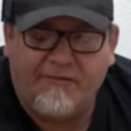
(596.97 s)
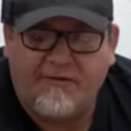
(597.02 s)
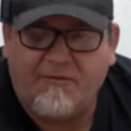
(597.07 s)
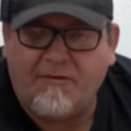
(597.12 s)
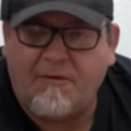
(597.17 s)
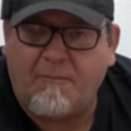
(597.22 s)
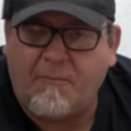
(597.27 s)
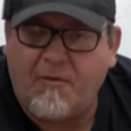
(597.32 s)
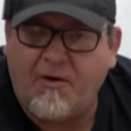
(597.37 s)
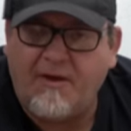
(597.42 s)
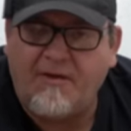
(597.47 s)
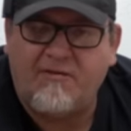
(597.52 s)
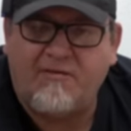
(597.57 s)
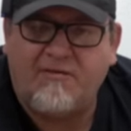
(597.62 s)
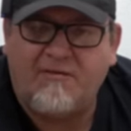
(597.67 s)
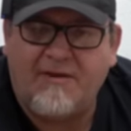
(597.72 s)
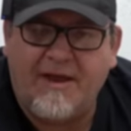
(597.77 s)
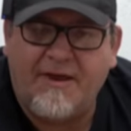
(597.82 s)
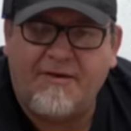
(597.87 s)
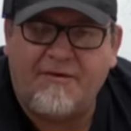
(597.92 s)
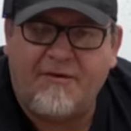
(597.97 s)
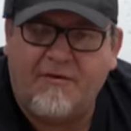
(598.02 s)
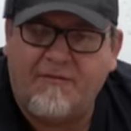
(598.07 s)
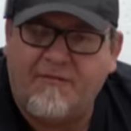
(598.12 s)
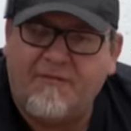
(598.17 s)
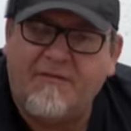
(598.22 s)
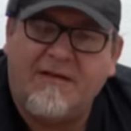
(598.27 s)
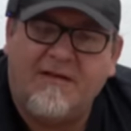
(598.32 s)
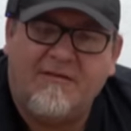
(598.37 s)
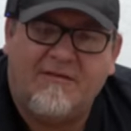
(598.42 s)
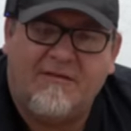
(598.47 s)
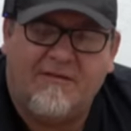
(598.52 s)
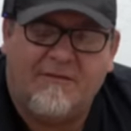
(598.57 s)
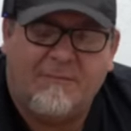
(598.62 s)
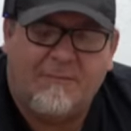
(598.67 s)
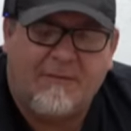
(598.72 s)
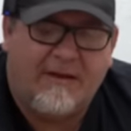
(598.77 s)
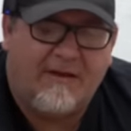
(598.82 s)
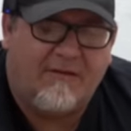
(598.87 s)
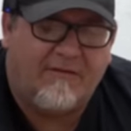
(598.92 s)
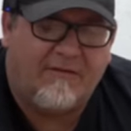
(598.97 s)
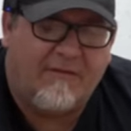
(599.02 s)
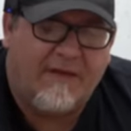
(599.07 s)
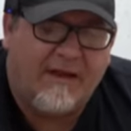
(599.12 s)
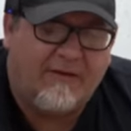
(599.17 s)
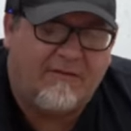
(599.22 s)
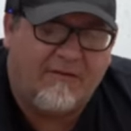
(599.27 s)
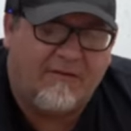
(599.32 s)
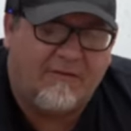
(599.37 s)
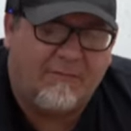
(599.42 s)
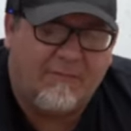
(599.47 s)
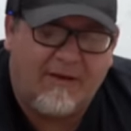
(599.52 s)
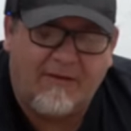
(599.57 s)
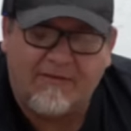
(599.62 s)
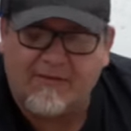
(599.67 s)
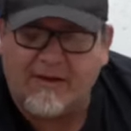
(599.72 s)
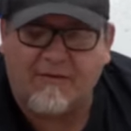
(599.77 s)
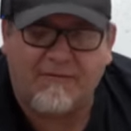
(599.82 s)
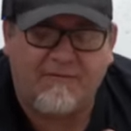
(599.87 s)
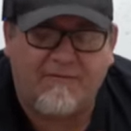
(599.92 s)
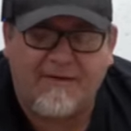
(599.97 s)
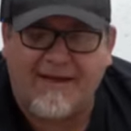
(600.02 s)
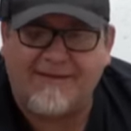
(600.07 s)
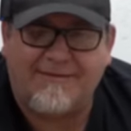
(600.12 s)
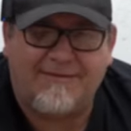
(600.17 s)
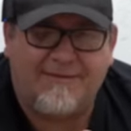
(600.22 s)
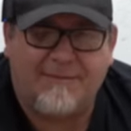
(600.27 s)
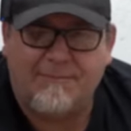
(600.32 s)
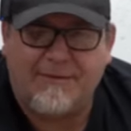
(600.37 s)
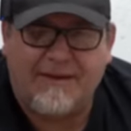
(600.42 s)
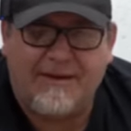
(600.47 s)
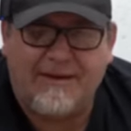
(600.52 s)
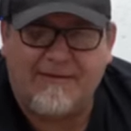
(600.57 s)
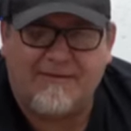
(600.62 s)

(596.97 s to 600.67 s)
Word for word: there's a pretty standard feeds and speeds. So that just means how fast the bit